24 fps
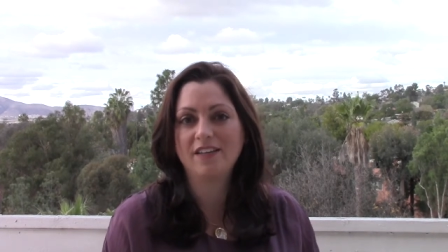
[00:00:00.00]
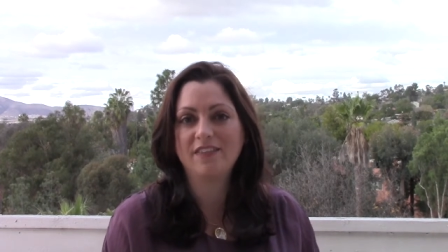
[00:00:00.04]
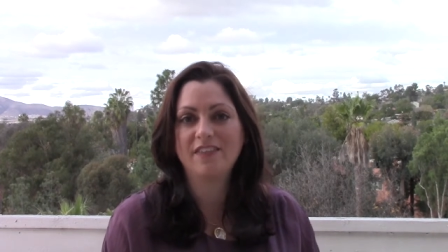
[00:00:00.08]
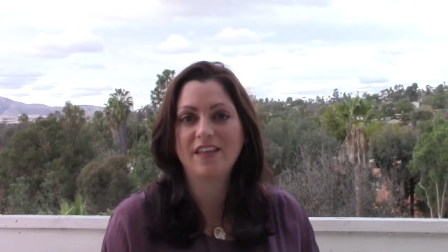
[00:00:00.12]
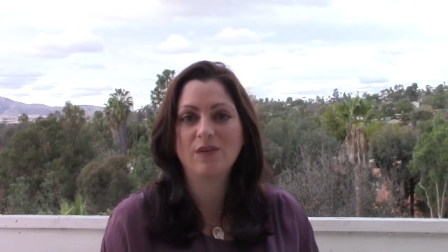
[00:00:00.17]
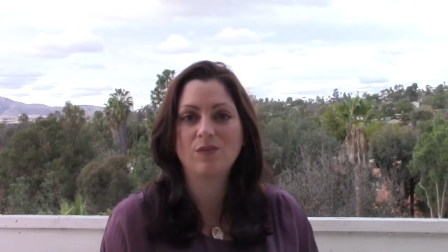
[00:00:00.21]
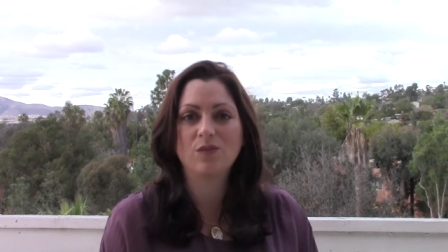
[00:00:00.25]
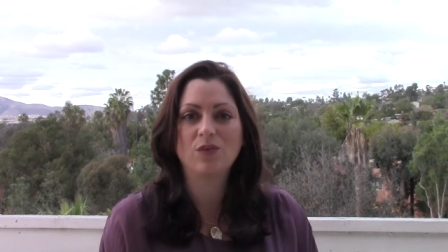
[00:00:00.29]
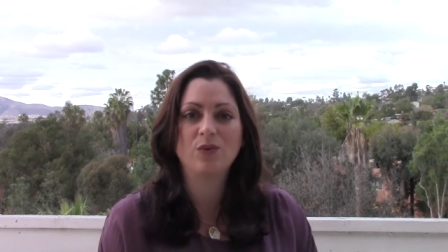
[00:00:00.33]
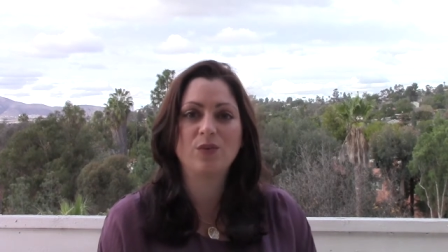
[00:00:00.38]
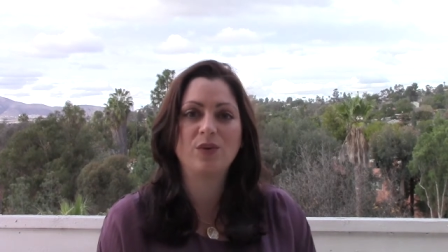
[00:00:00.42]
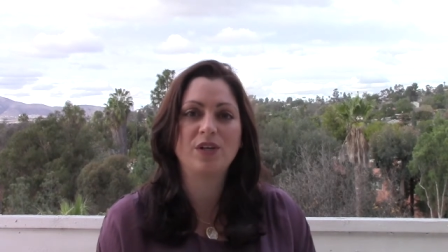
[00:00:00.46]
And
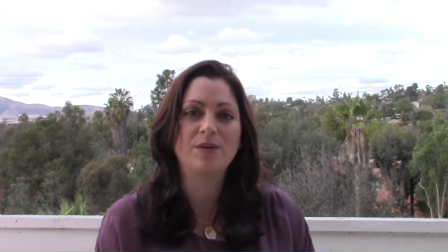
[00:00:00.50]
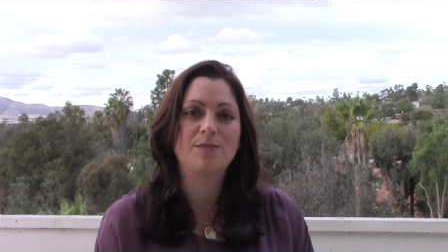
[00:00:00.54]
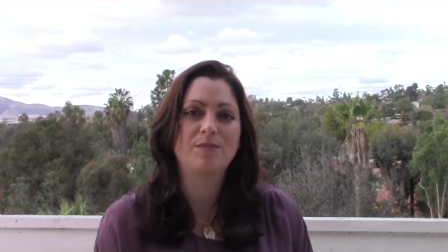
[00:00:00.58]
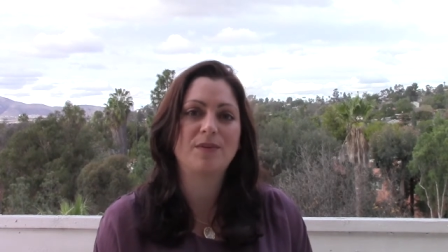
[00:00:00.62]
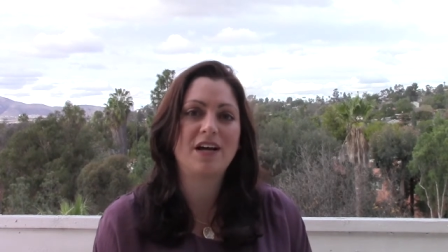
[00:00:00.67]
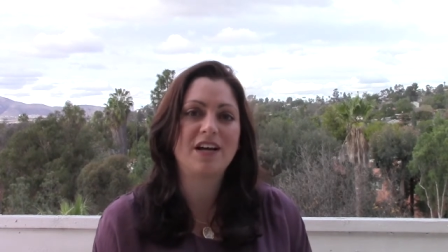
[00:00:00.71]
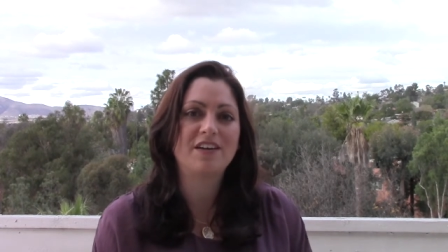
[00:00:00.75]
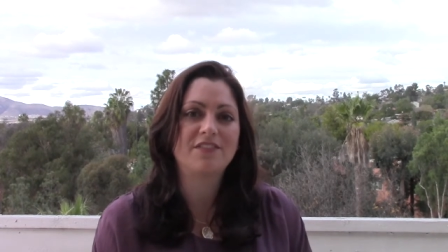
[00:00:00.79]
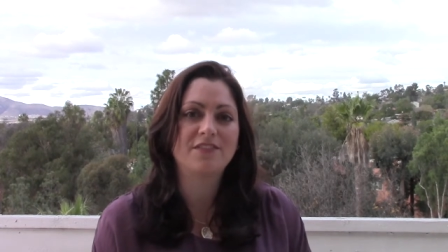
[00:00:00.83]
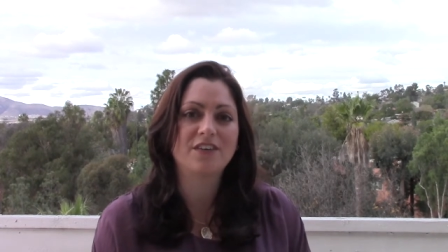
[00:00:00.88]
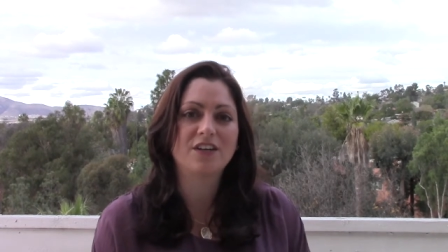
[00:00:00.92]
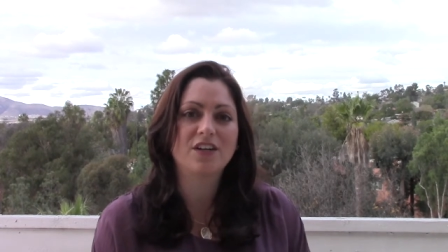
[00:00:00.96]
then when we
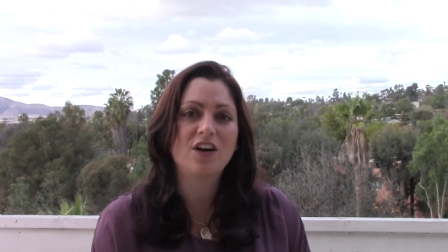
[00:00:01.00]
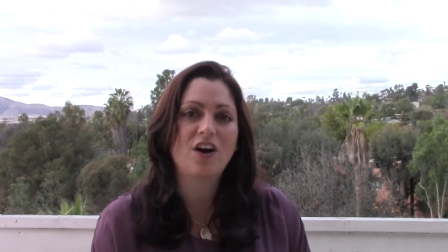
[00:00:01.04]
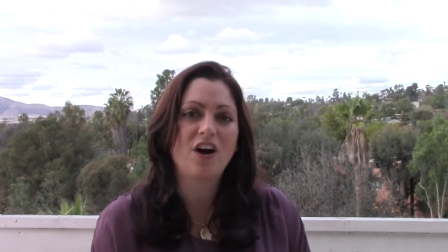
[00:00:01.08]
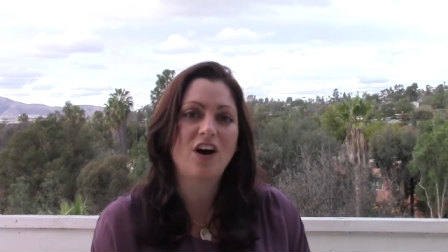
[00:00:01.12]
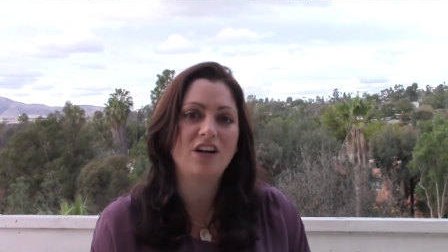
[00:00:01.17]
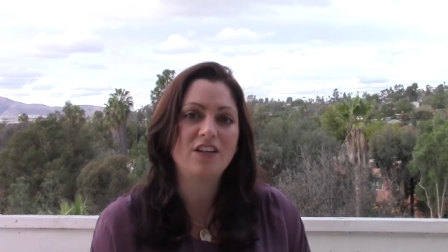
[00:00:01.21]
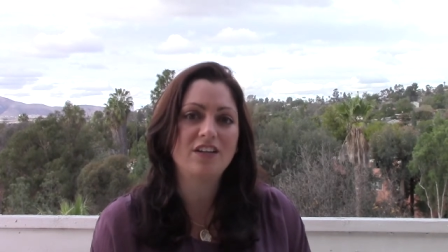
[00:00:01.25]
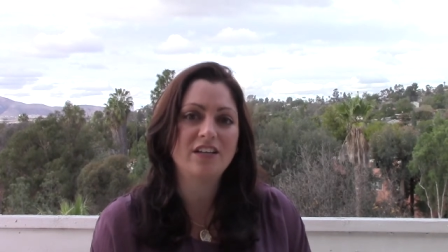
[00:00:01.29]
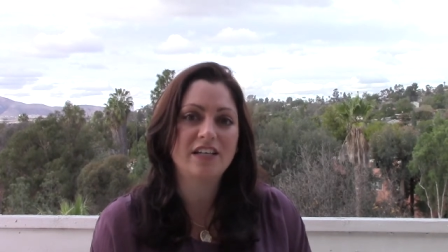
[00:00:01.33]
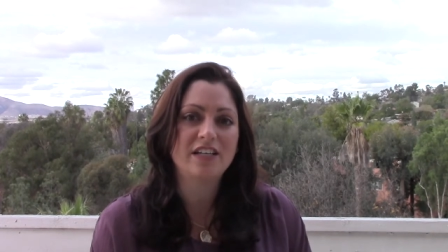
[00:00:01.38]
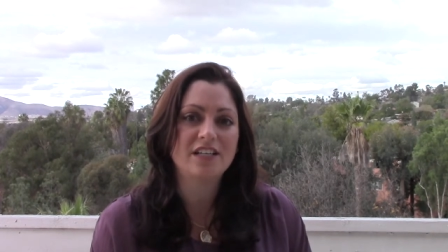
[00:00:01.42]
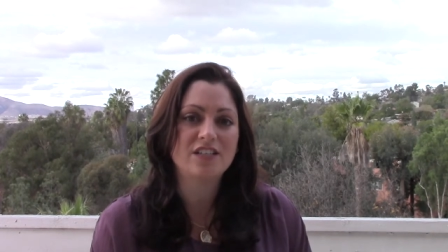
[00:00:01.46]
apply for
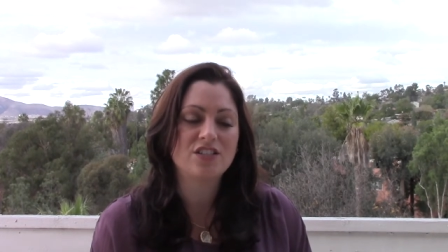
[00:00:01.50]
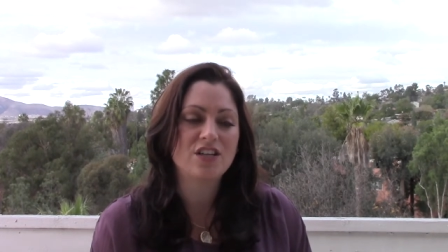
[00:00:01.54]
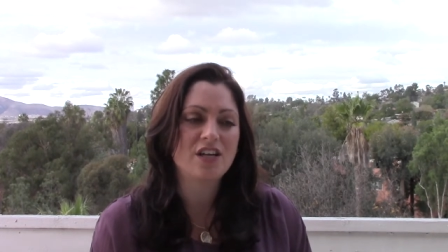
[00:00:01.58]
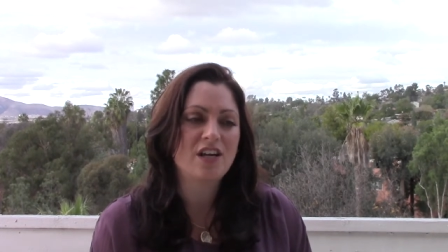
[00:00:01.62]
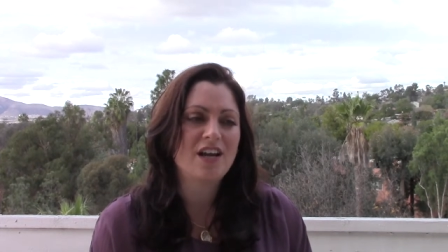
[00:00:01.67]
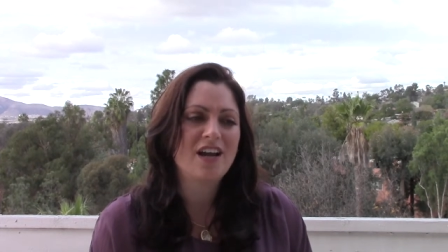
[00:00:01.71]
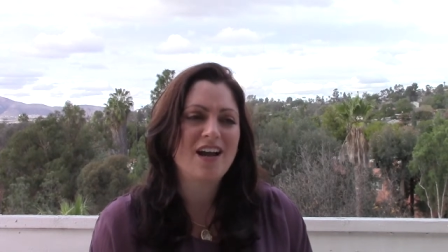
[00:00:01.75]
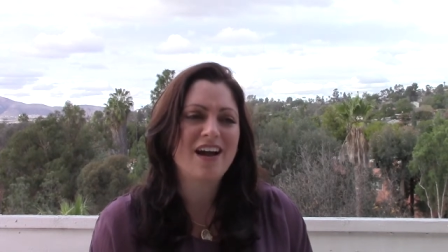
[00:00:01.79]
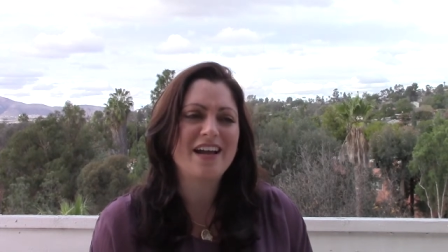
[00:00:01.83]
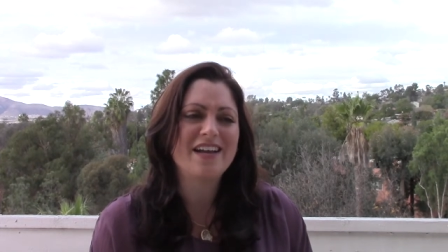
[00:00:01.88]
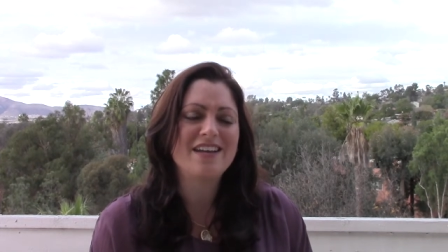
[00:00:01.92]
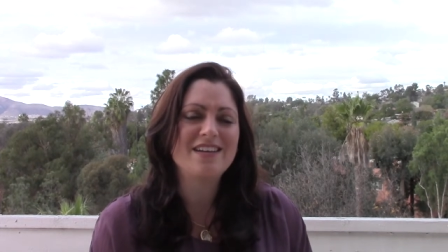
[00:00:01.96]
college,
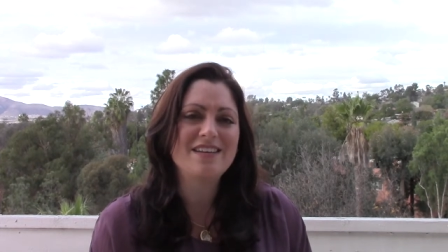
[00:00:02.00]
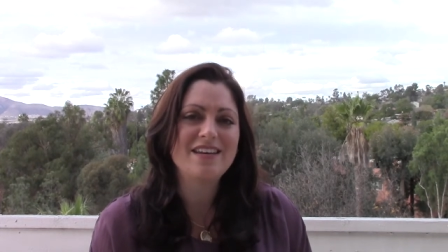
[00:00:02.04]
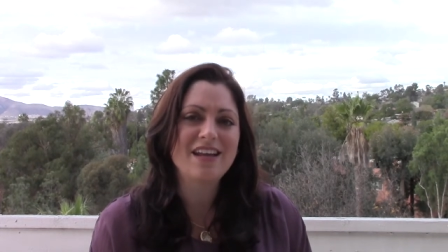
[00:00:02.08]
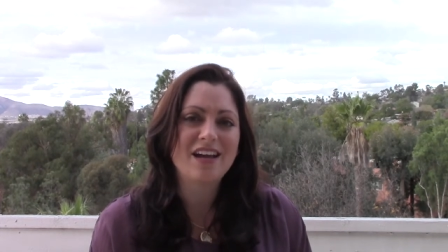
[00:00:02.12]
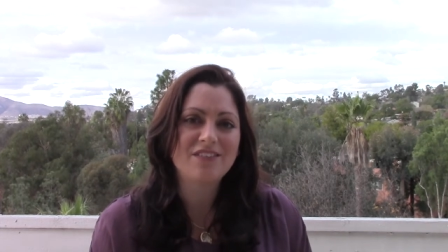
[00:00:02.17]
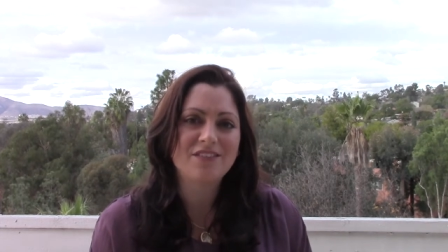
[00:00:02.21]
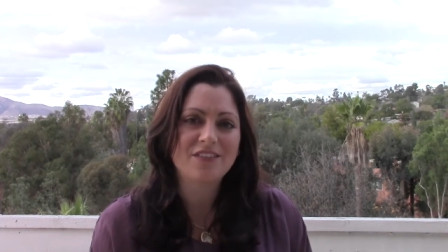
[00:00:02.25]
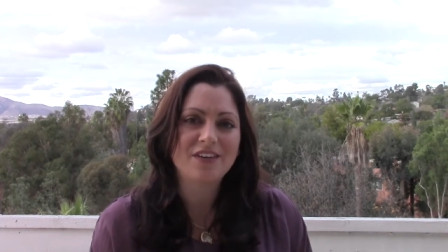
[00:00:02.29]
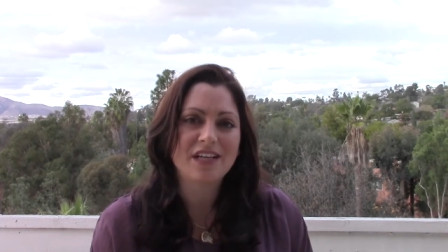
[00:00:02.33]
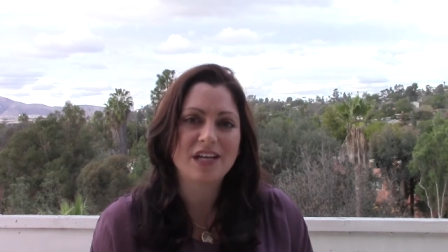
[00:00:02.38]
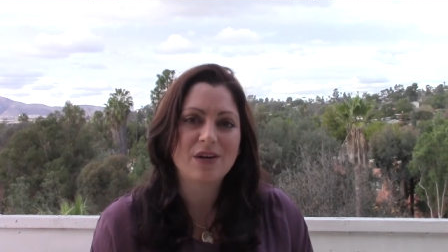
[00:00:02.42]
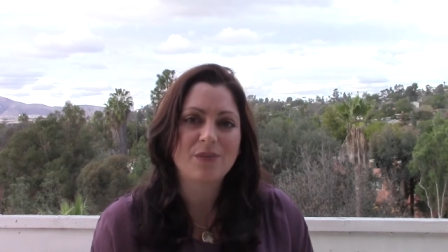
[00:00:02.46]
I
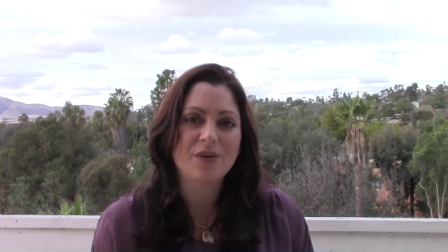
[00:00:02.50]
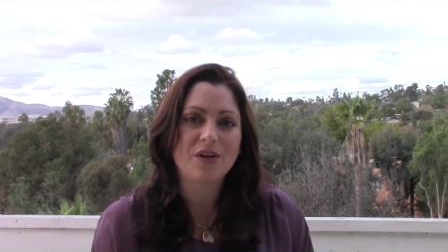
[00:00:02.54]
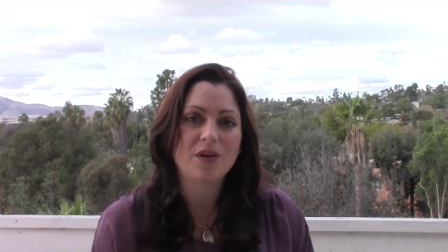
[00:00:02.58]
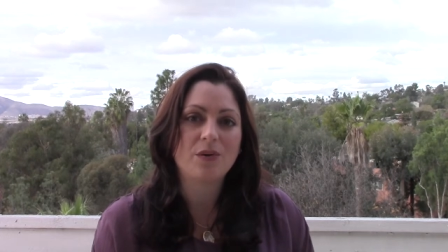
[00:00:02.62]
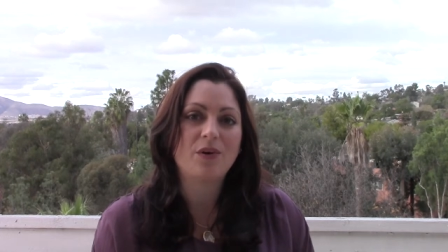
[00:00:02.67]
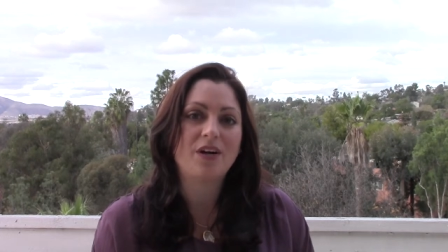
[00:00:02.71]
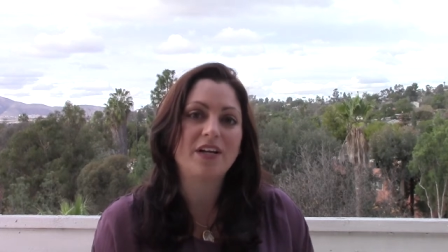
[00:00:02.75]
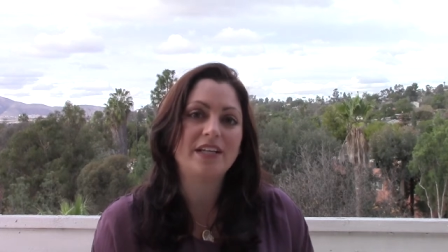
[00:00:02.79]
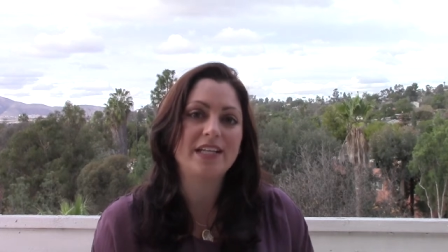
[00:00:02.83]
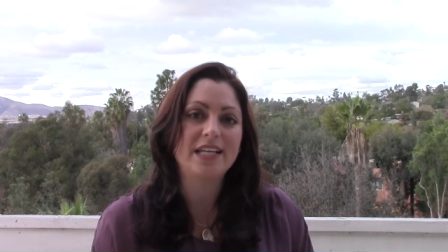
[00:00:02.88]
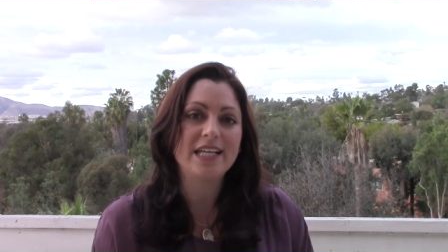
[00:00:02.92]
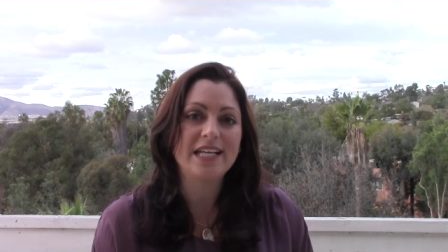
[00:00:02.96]
never get what I want.